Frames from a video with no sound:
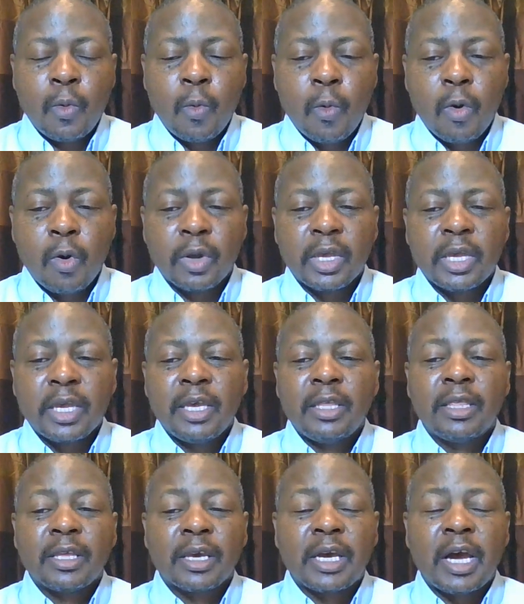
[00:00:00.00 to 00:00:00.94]
Walking
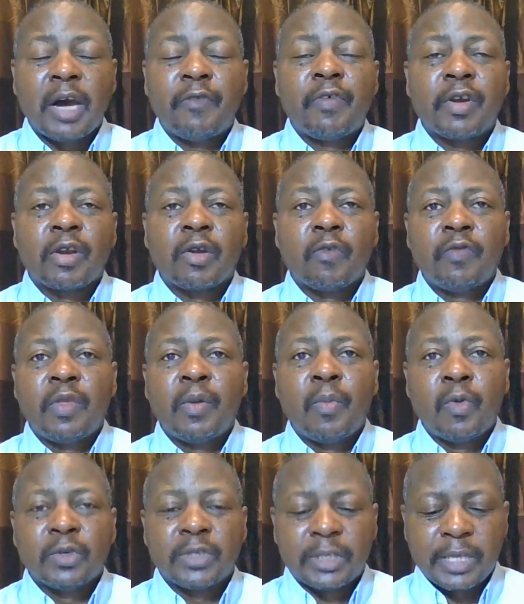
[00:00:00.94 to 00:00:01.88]
in the covering of
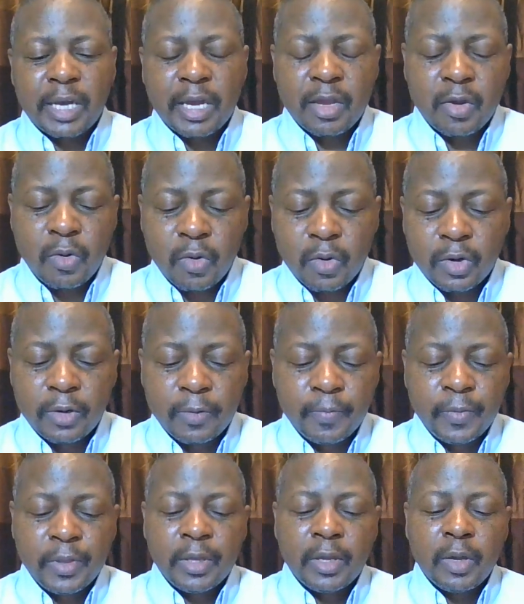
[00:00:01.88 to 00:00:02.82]
the Most High God.
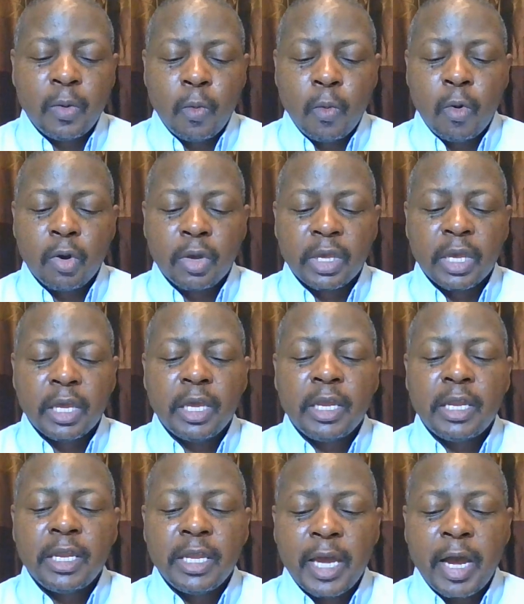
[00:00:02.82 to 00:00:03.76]
Walking
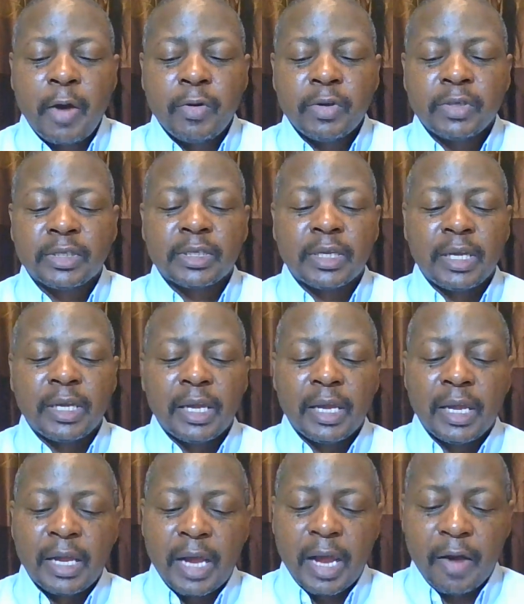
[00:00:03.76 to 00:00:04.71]
in Yahweh's
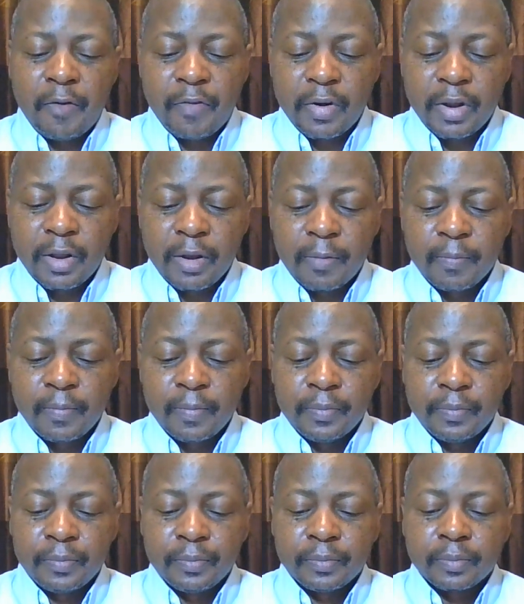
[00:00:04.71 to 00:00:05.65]
covering.
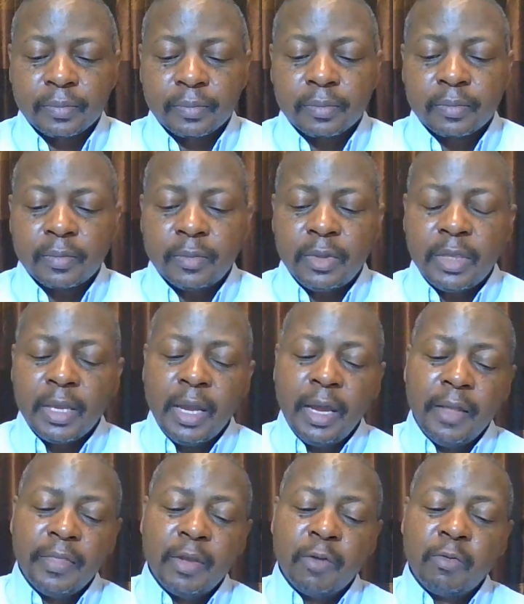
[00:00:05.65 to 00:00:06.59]

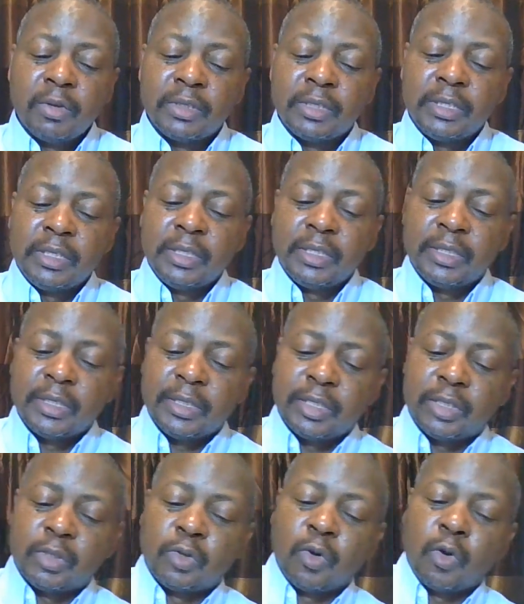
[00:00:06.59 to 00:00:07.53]
And then we'll see
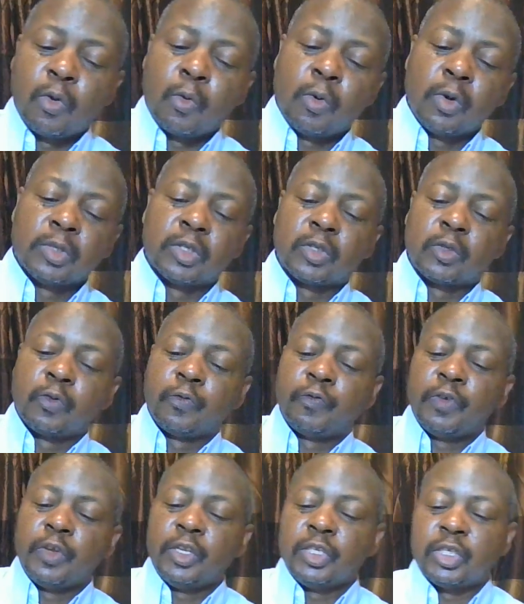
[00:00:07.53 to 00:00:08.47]
Saul wants to
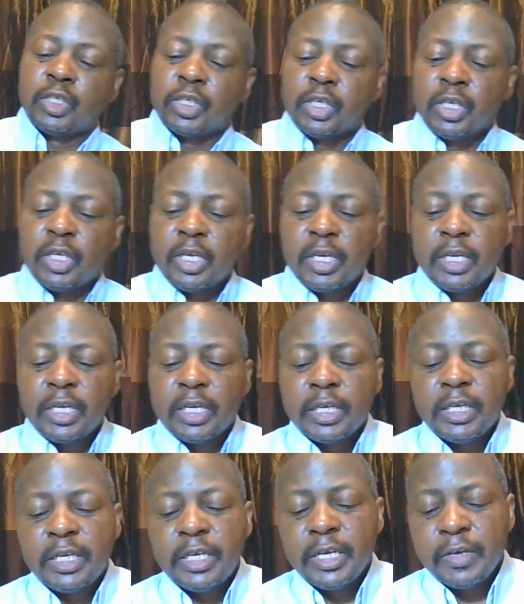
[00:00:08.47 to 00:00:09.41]
finish
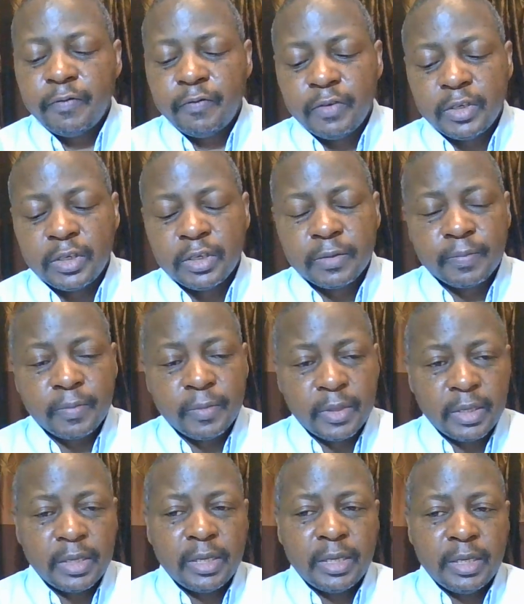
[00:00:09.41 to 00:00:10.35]
David.
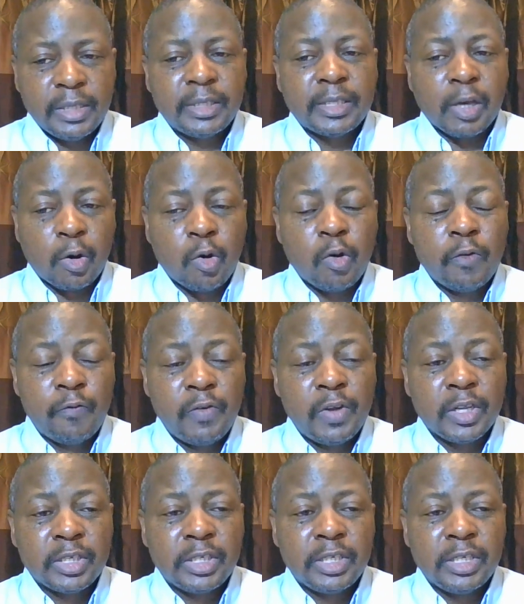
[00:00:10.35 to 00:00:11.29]
It's a
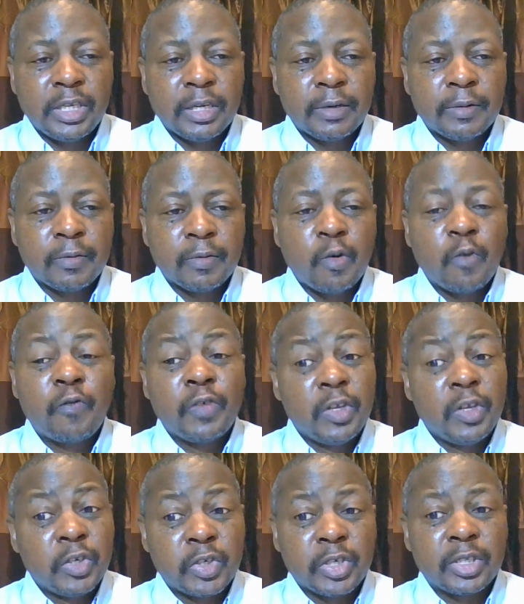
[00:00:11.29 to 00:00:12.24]
conflict here of
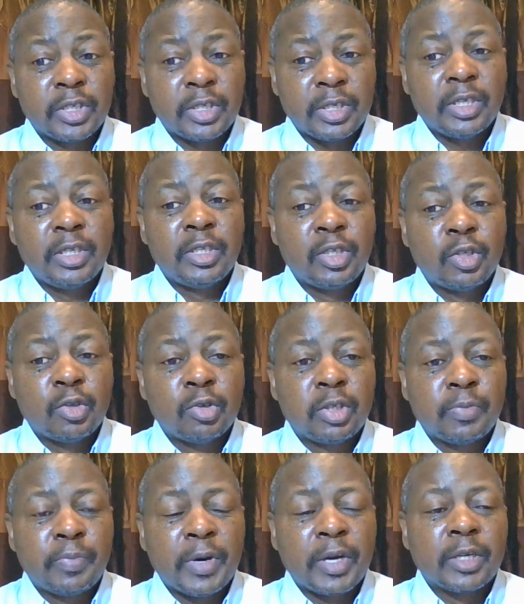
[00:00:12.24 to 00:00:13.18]
interest in
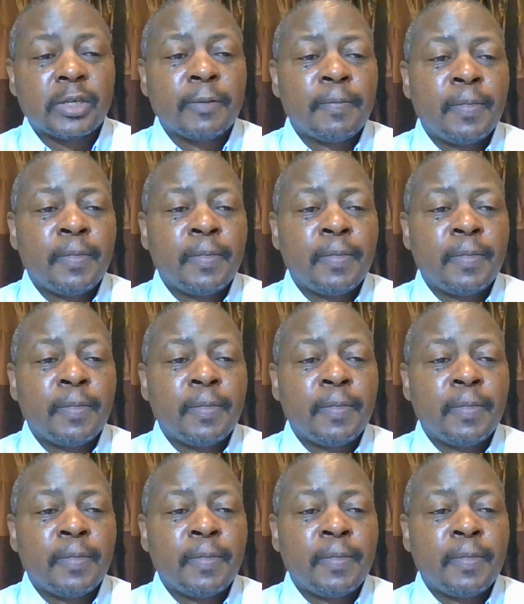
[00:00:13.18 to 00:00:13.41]
Saul's part.